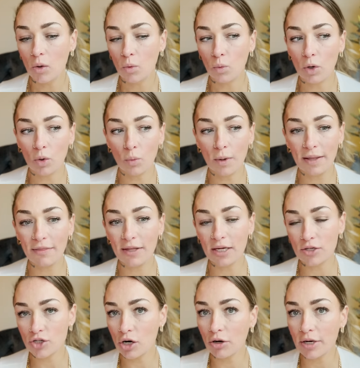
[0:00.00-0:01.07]
Well, when the
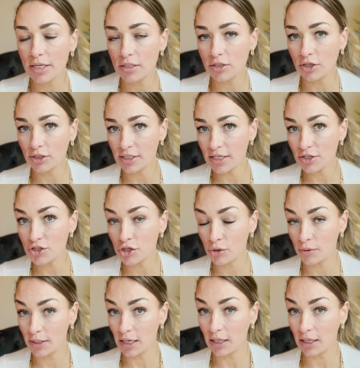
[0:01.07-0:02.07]
attorneys looked into it,